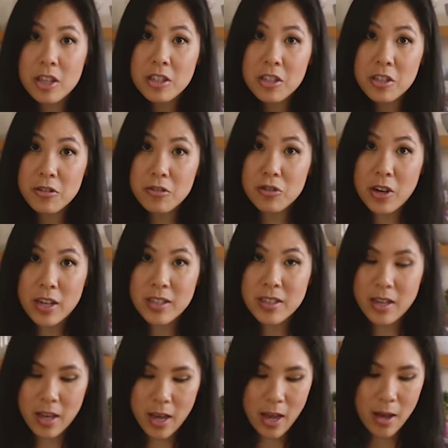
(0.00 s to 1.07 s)
continue
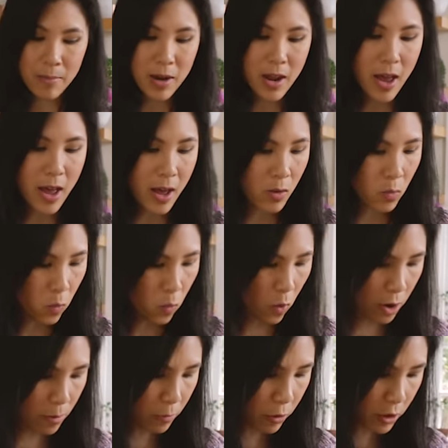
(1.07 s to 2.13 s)
dressing it. I'm gonna add one